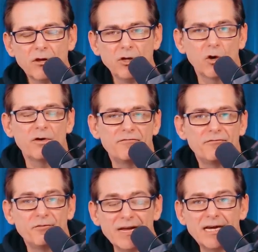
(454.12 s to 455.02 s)
You're
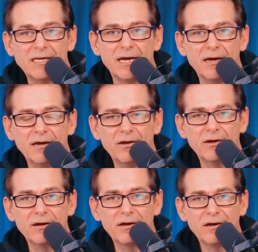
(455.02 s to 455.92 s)
inflicting
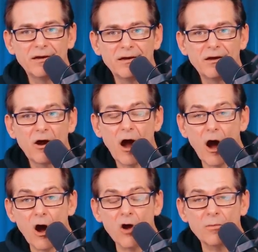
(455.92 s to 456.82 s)

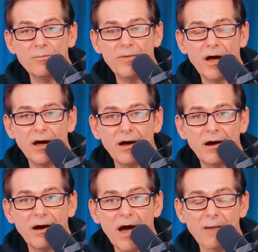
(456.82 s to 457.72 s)
harm
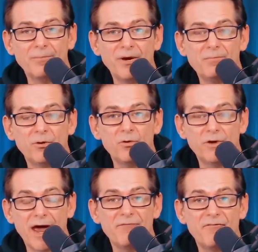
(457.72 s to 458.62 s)
on people who
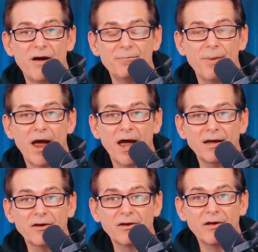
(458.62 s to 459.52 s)
can't fight back,